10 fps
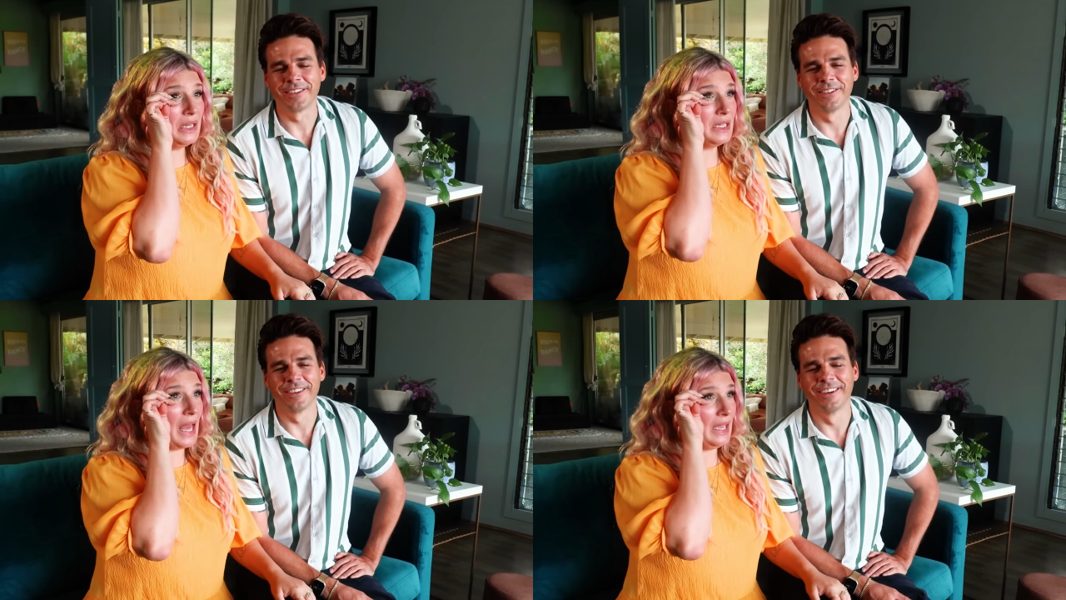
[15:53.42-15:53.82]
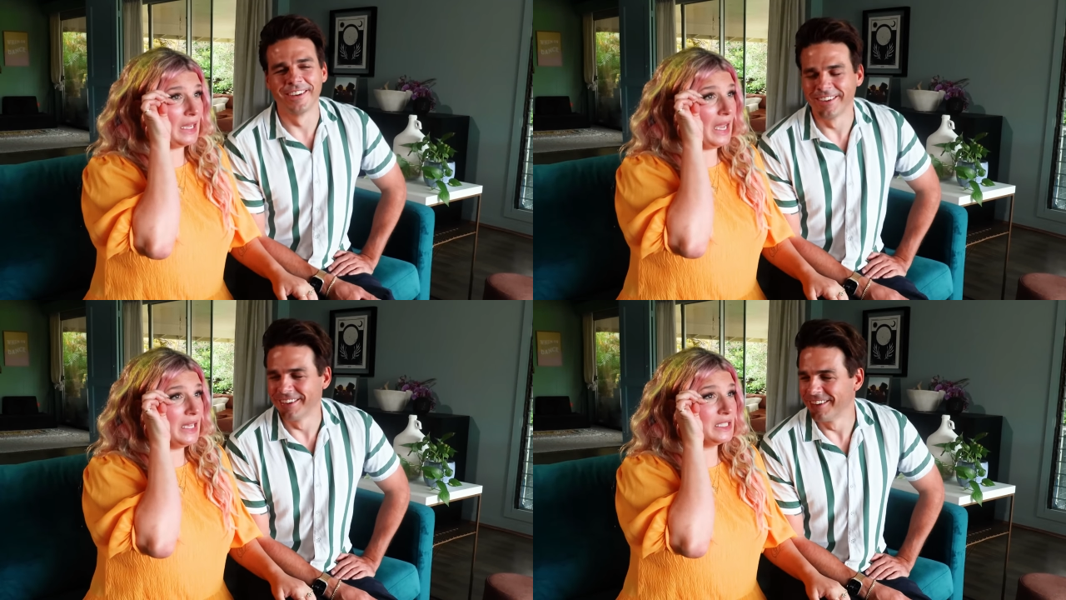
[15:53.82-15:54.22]
Speaker 1: but
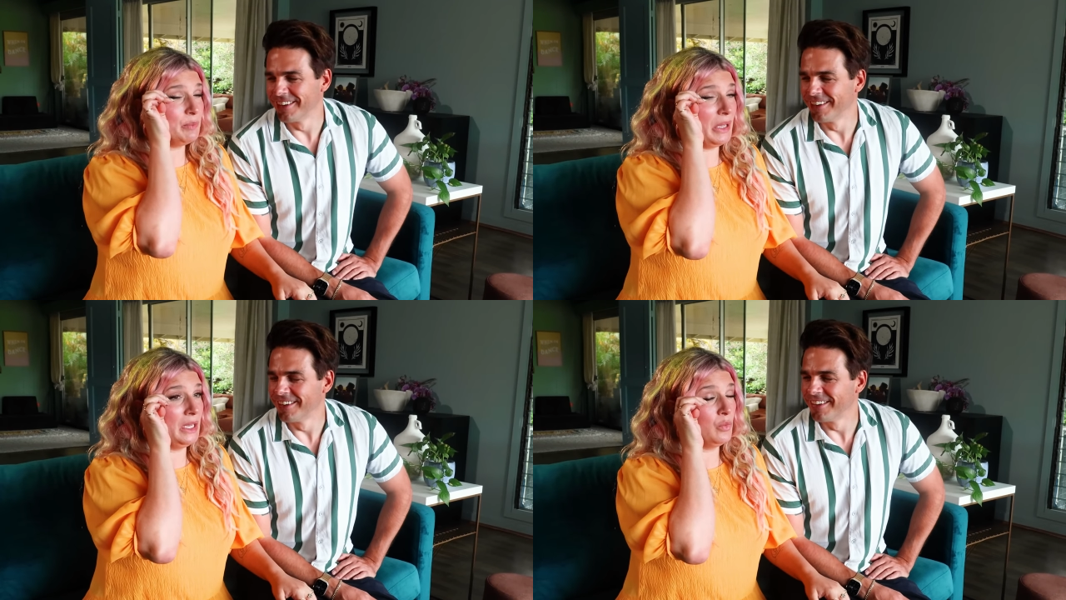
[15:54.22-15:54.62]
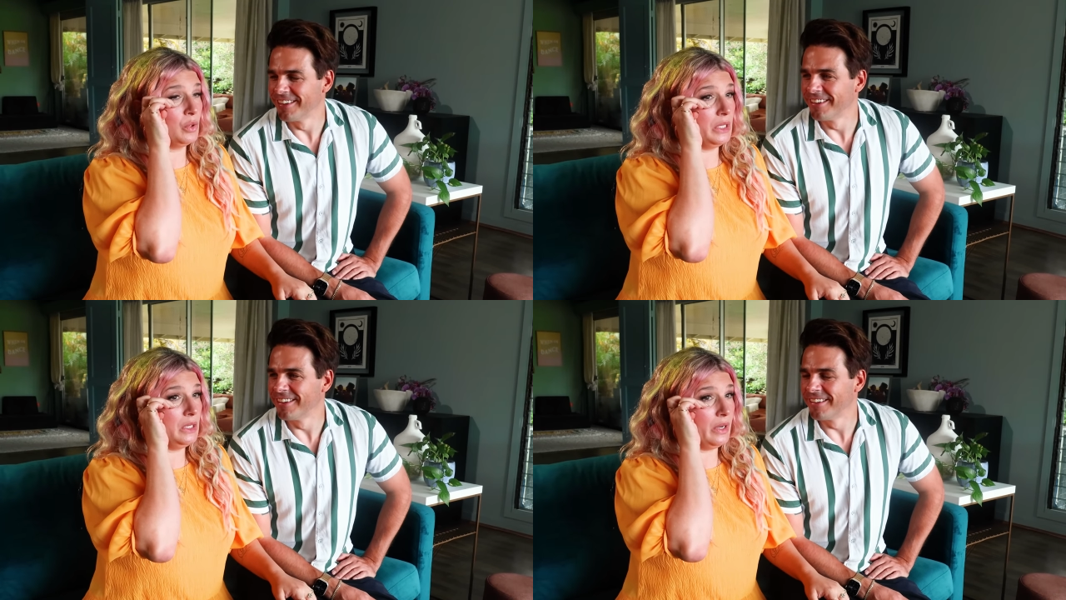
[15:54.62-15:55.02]
like it's been
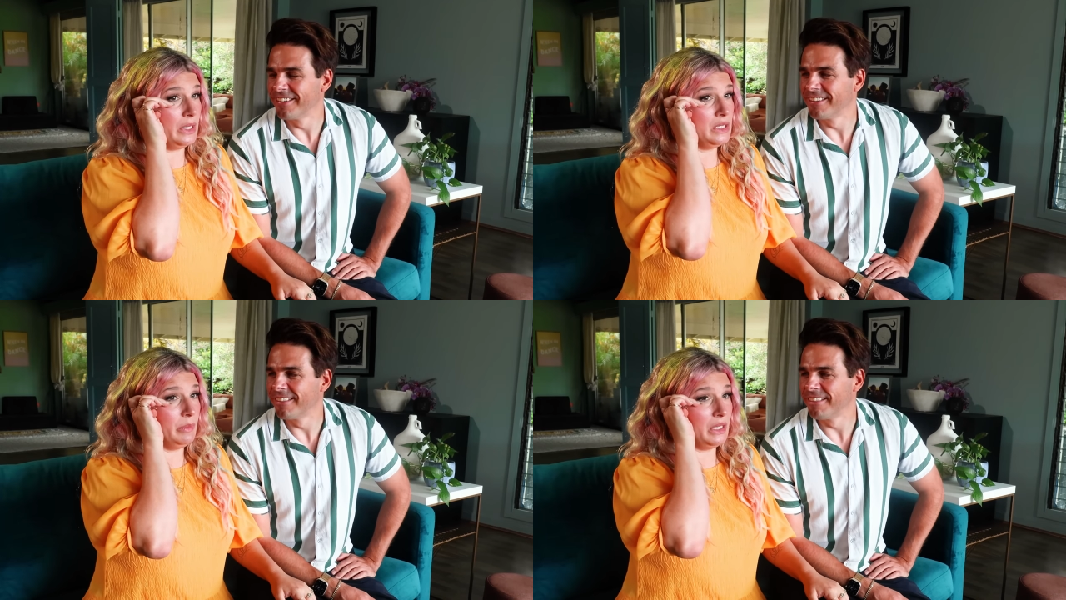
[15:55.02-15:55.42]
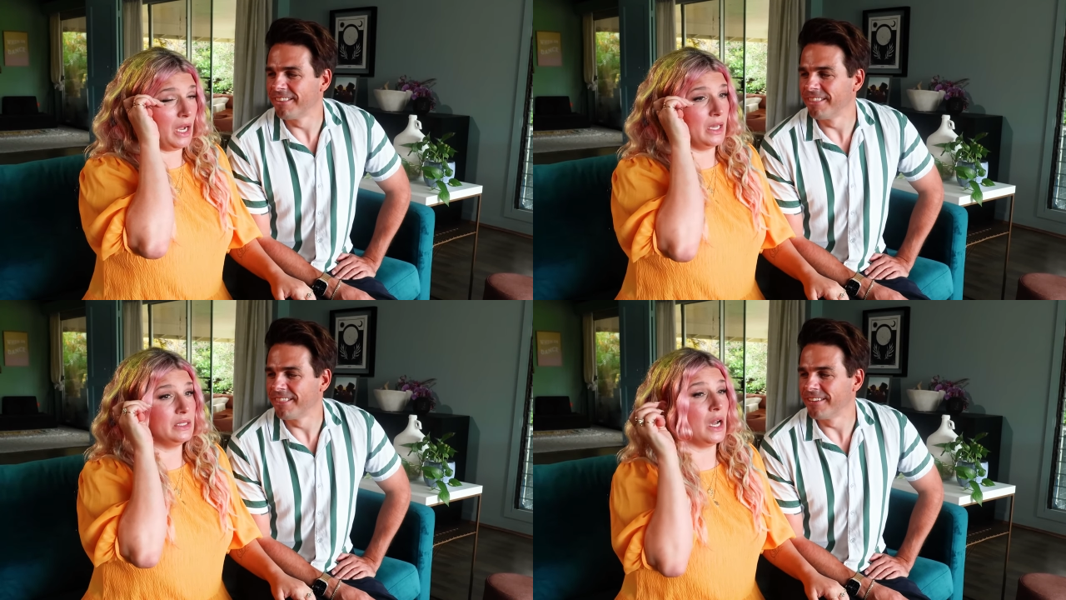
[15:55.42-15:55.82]
really crazy
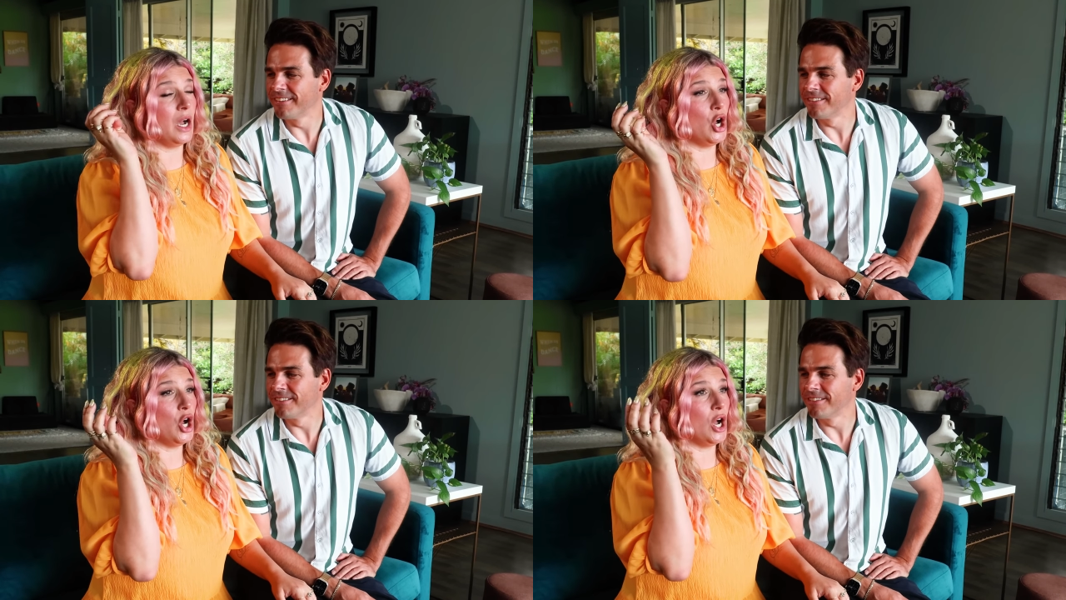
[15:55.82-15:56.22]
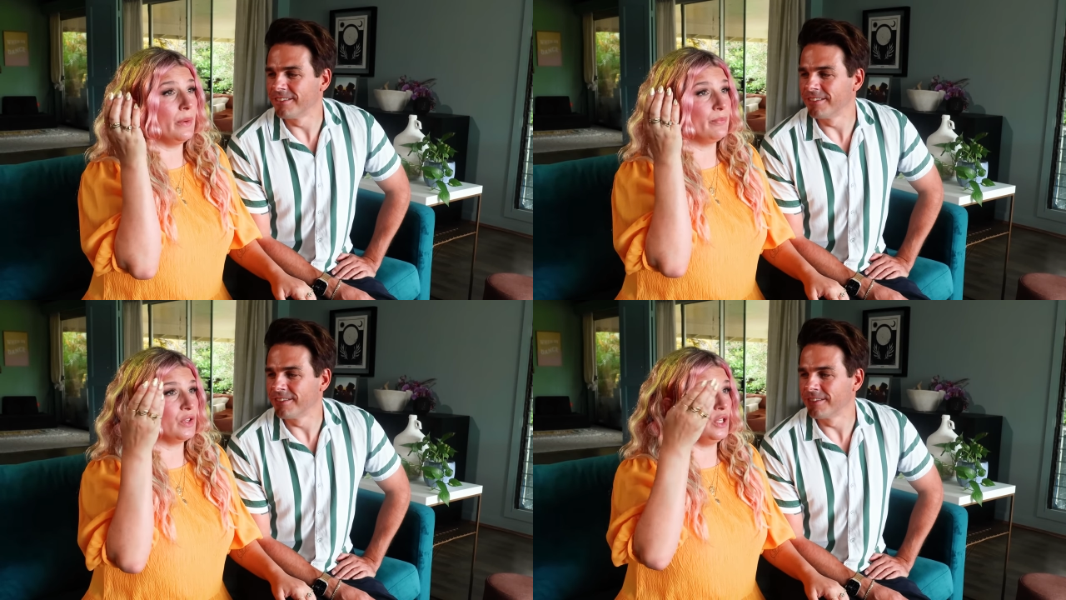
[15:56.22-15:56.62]
because
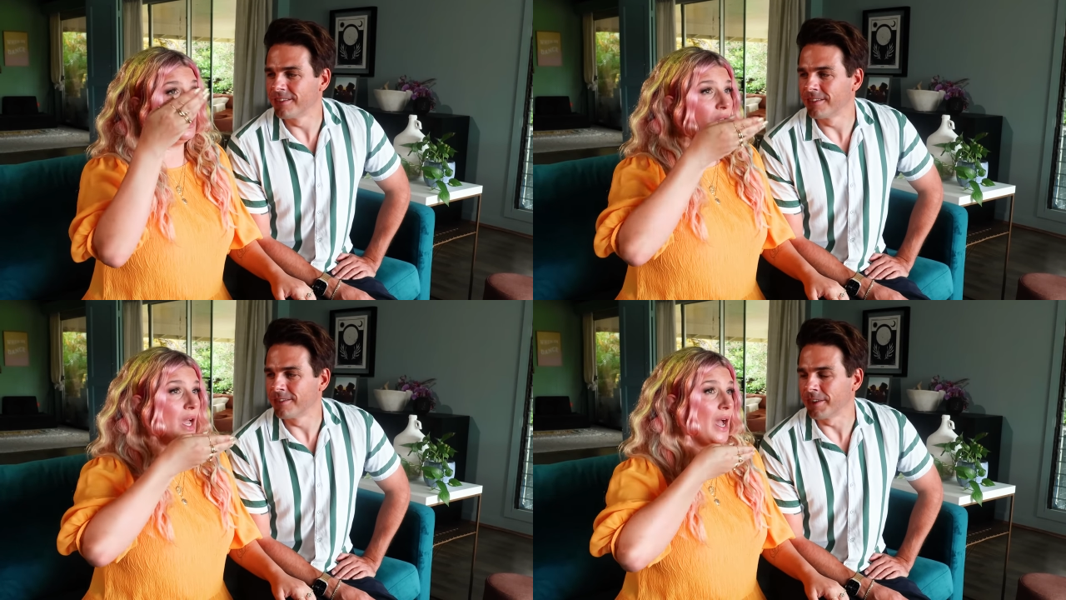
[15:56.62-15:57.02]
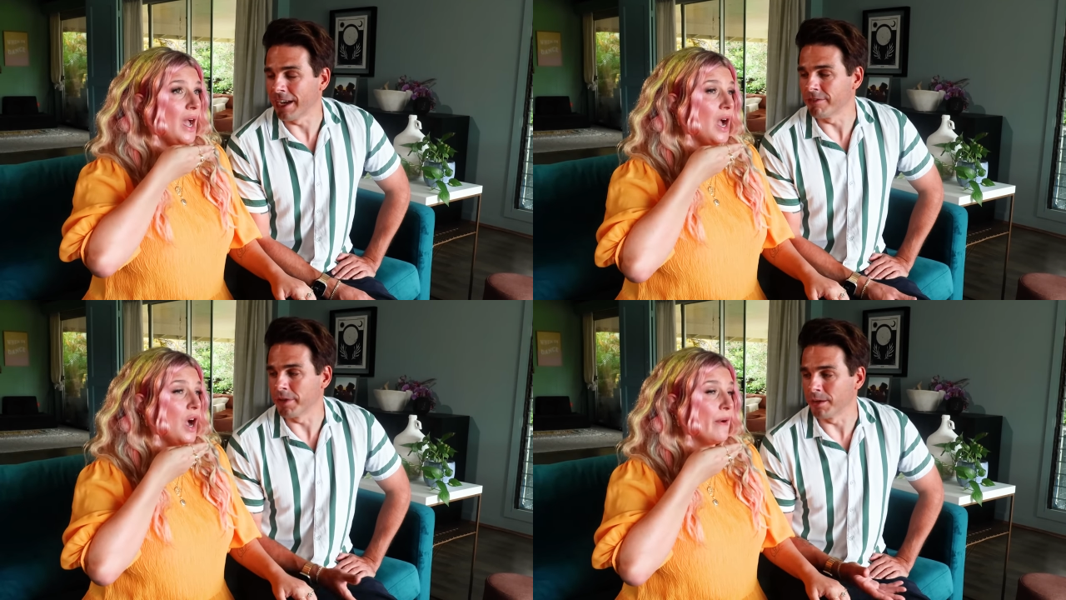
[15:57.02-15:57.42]
Speaker 2: we
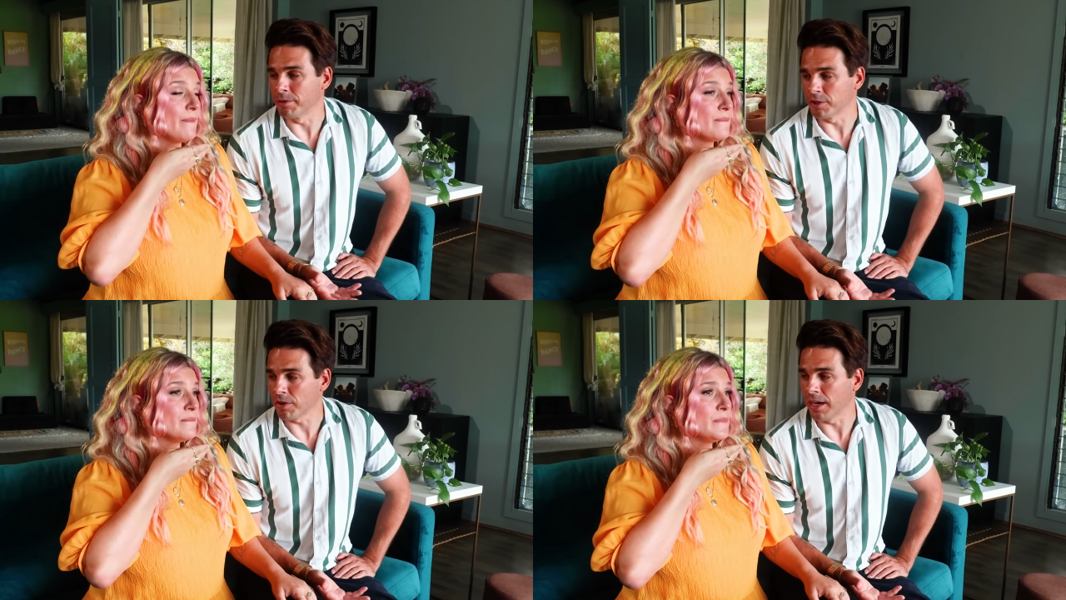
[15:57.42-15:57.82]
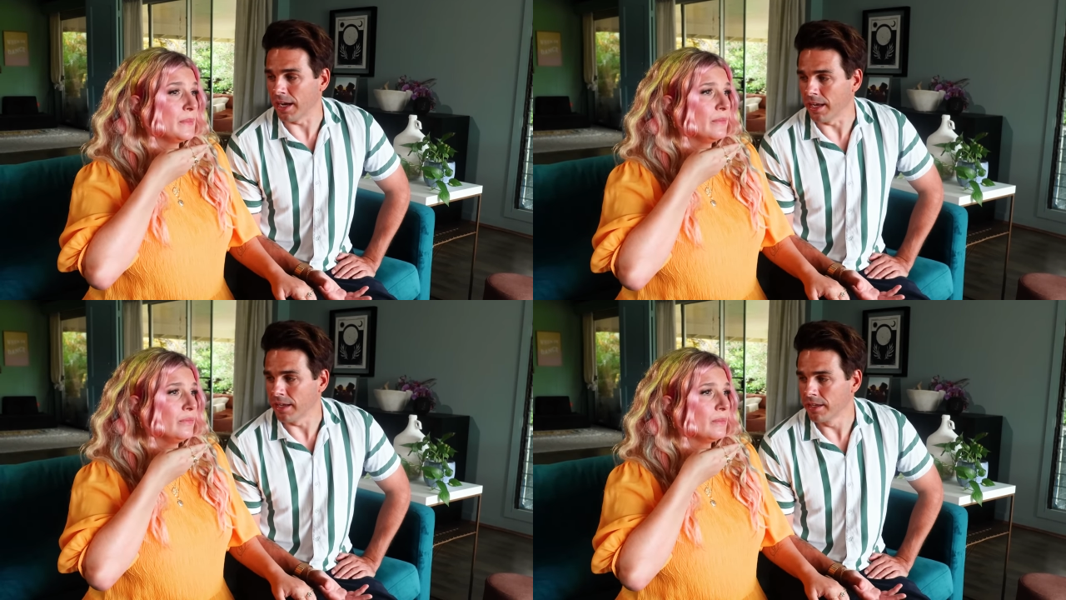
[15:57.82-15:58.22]
haven't been able to
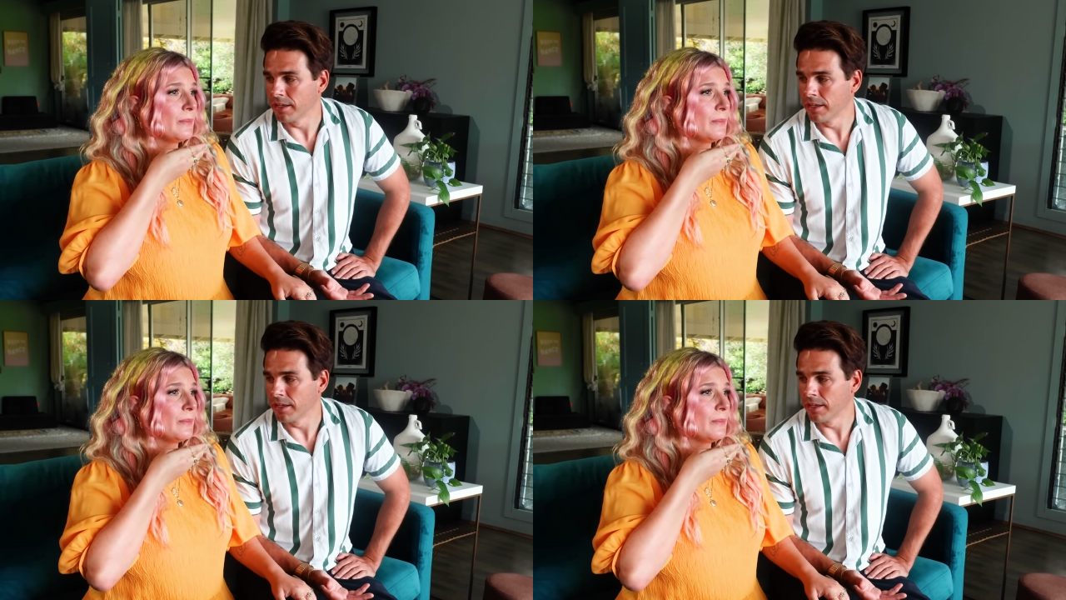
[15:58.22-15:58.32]
try